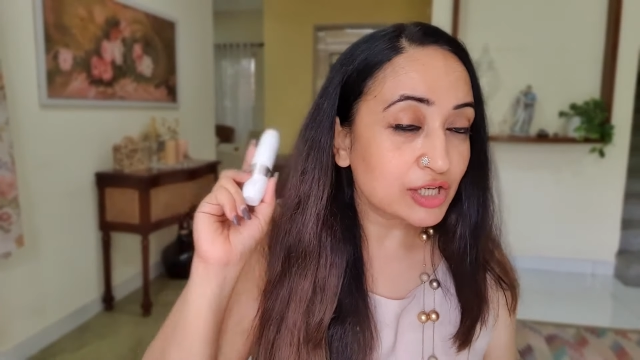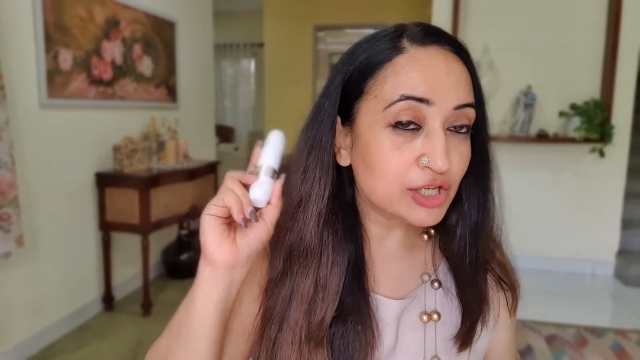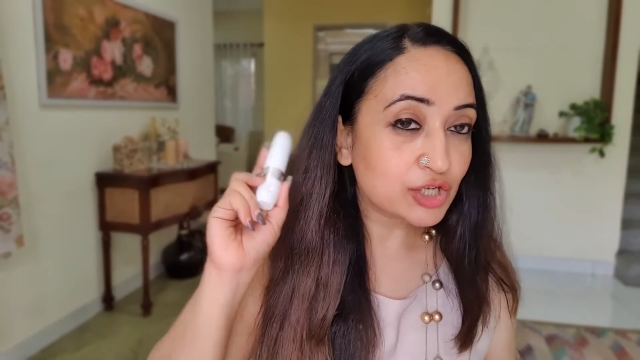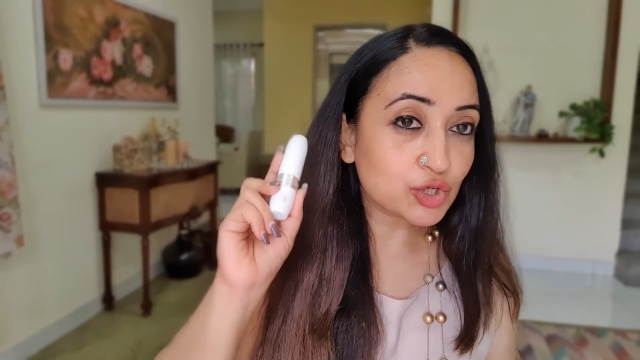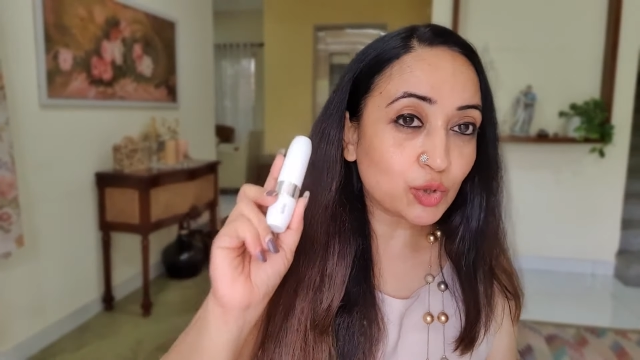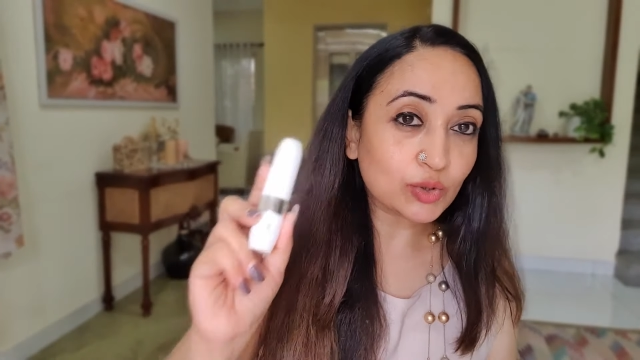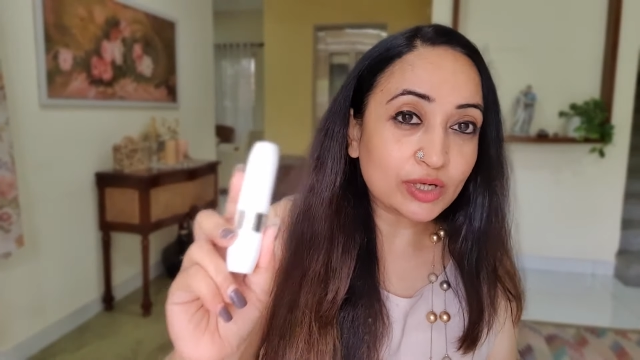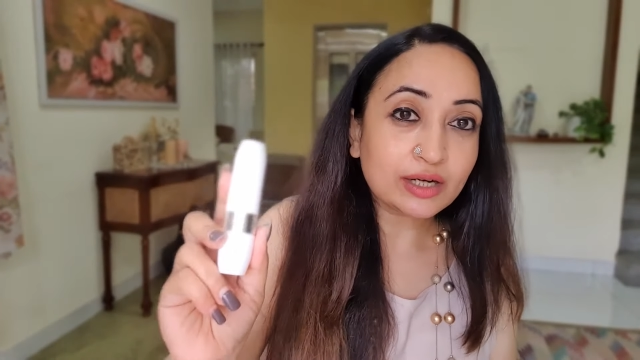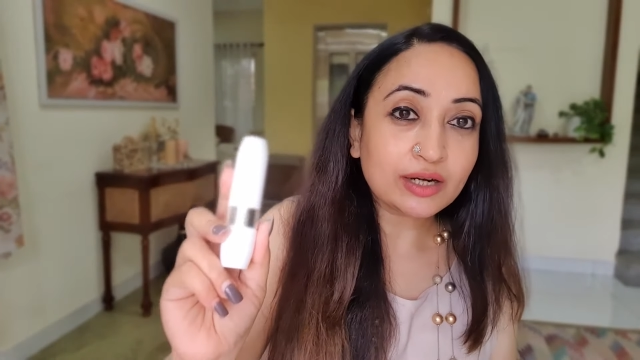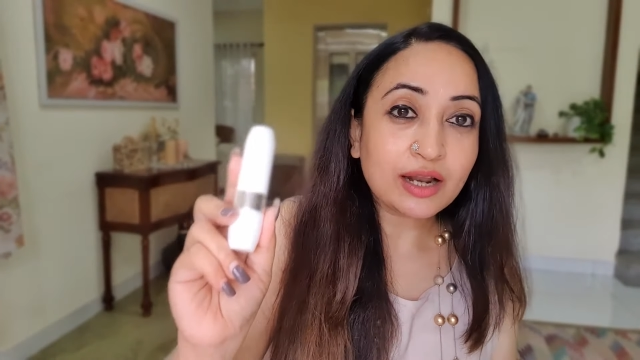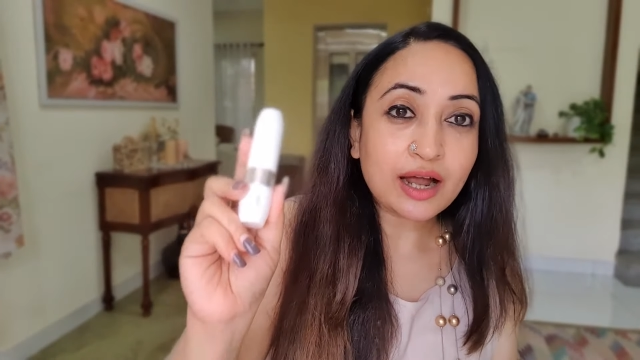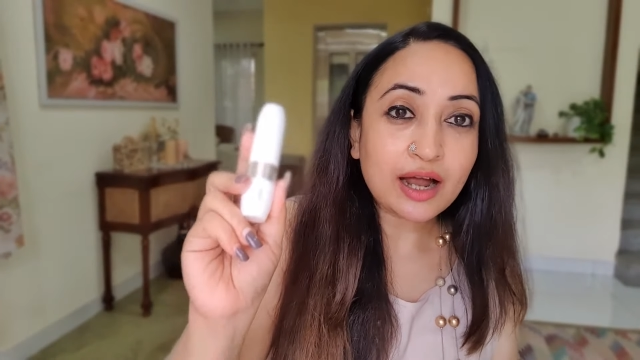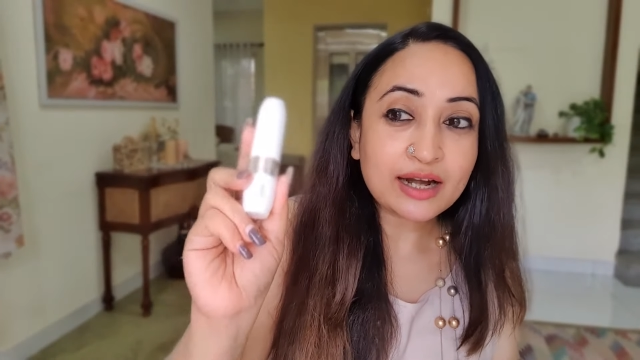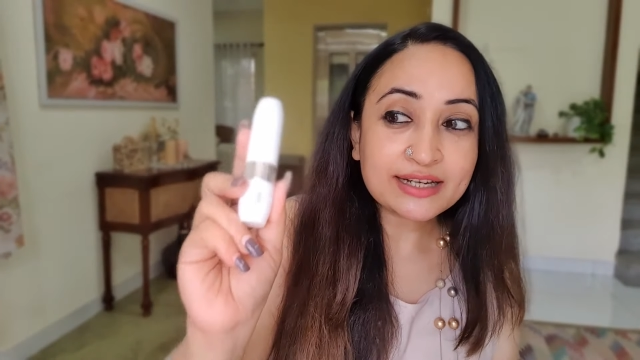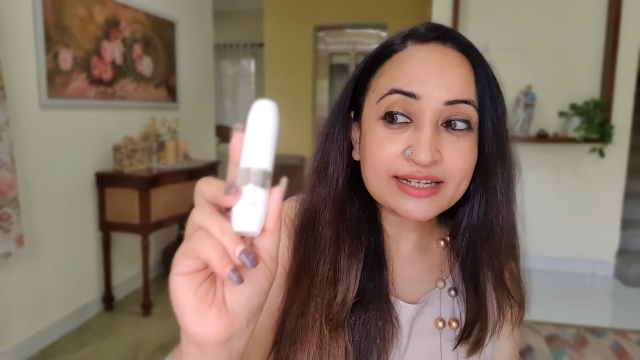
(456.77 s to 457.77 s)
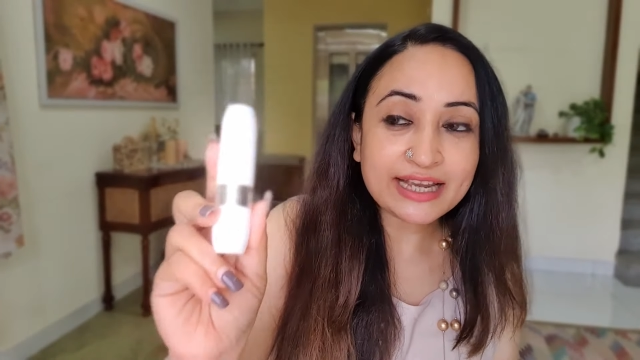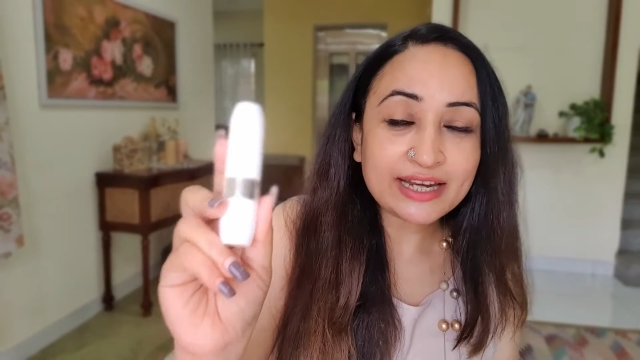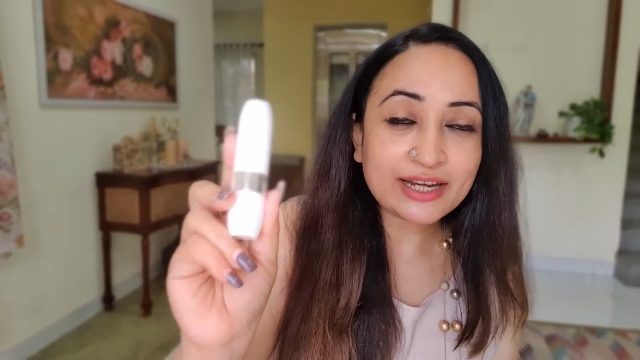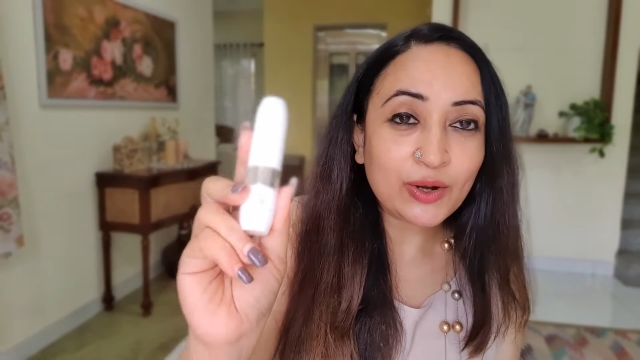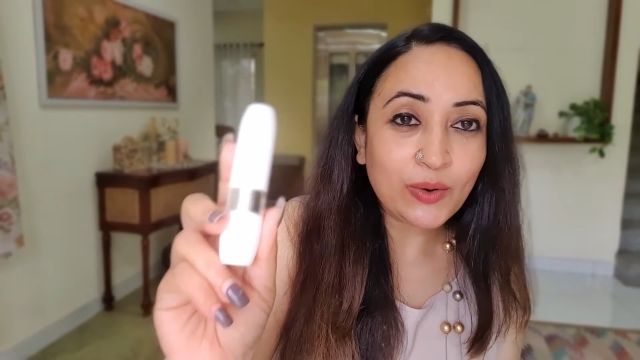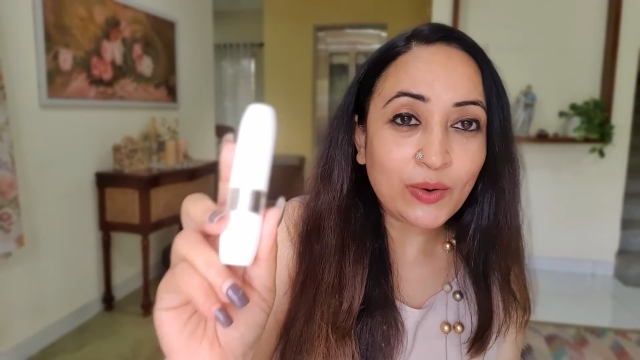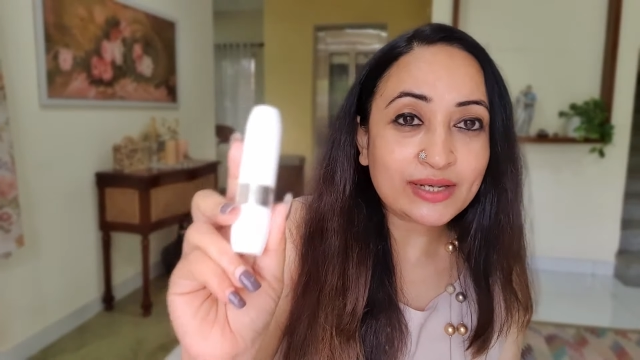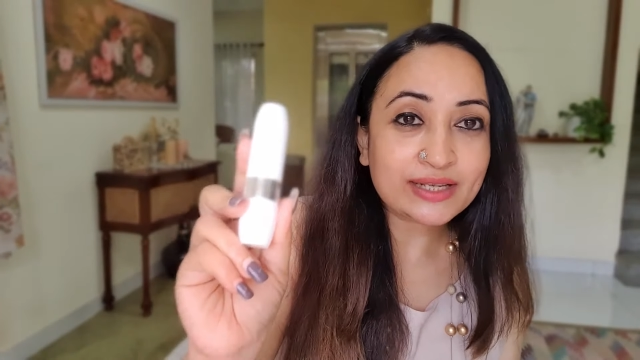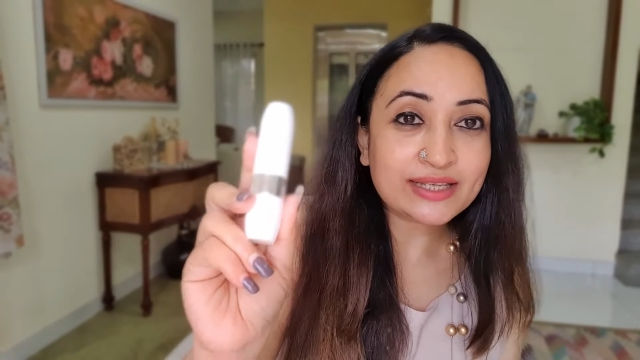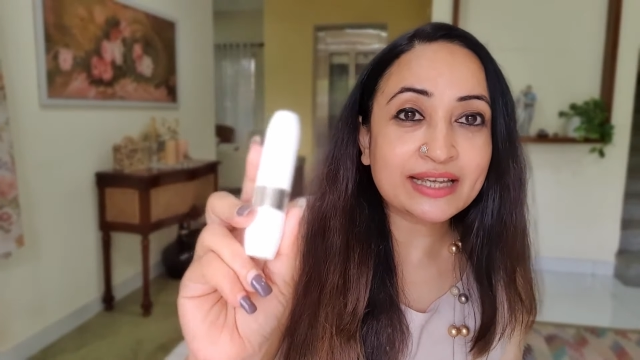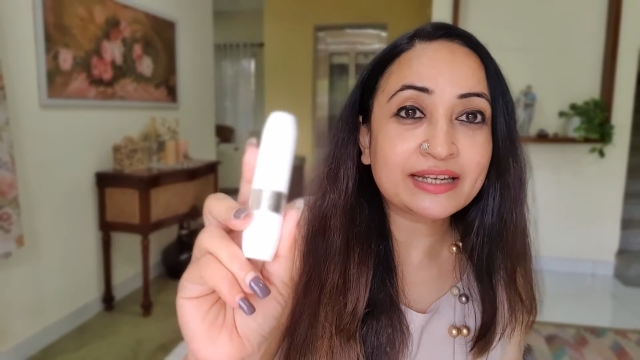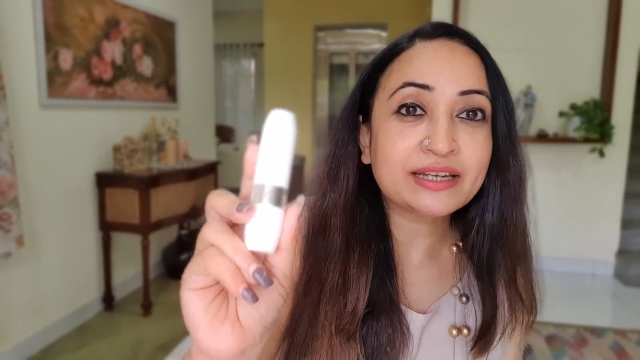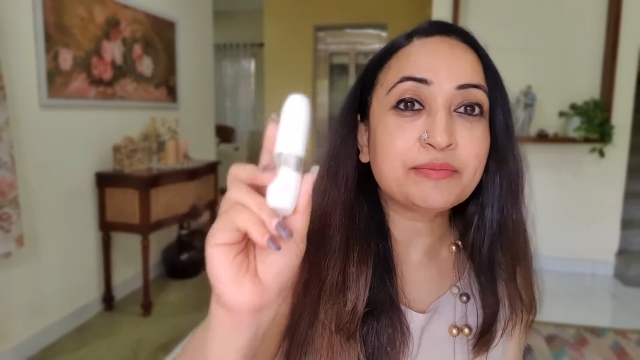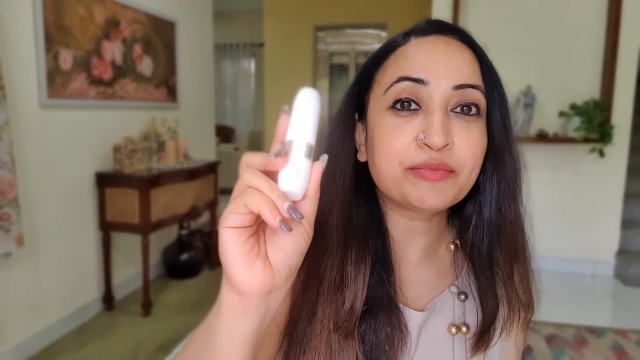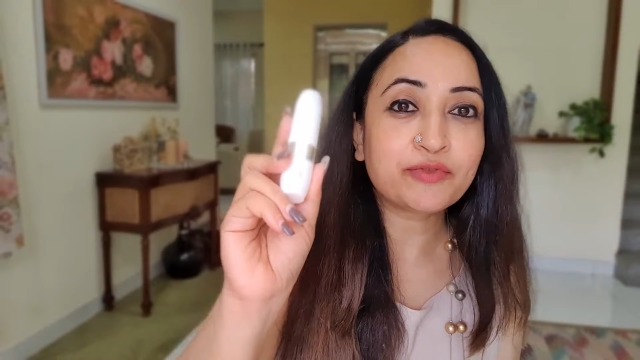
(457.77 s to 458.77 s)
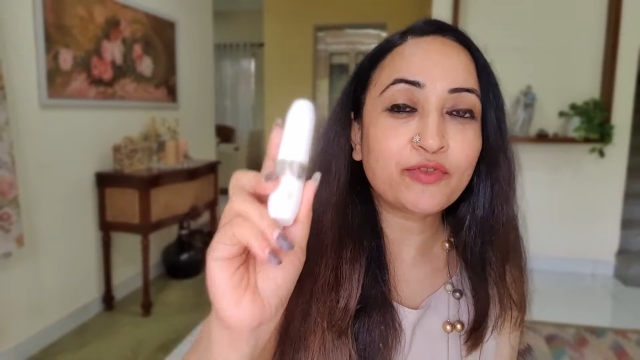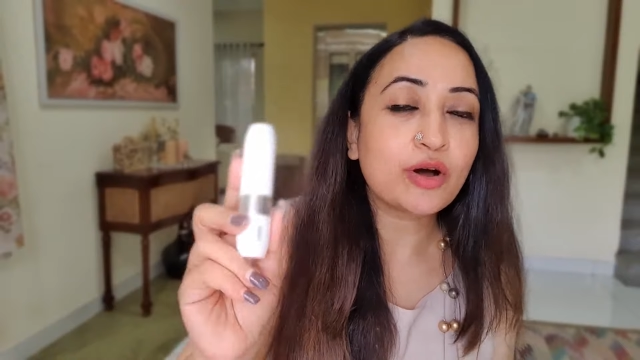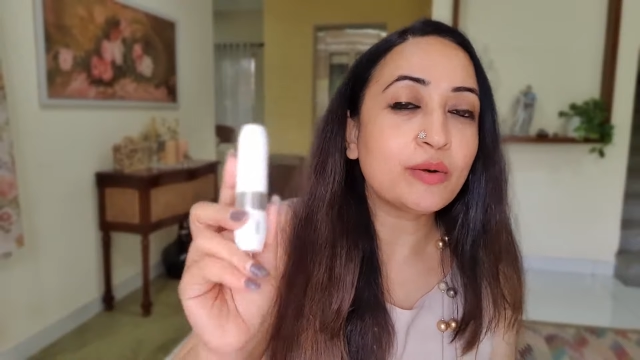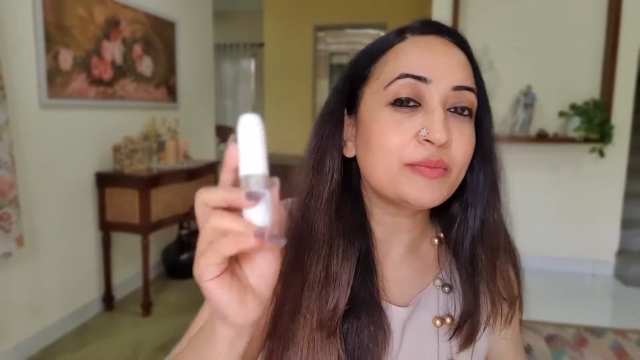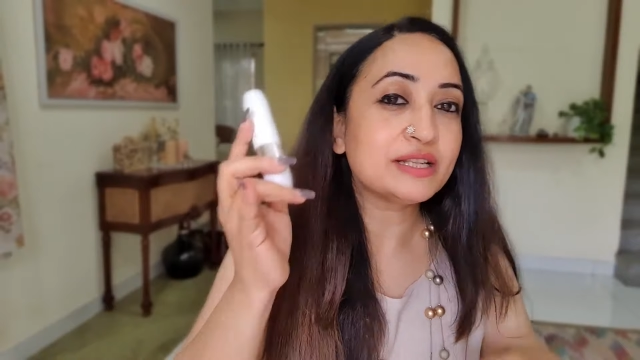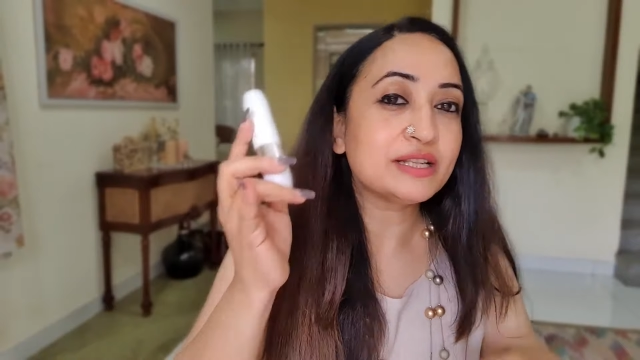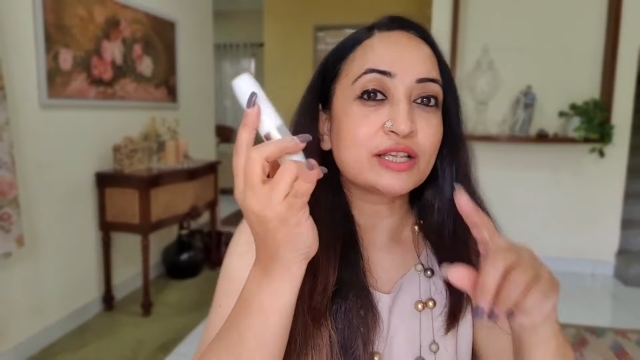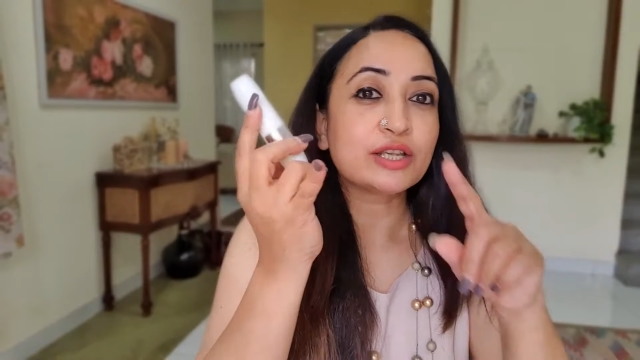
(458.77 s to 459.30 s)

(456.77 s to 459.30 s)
Total 10 on 10 in performance,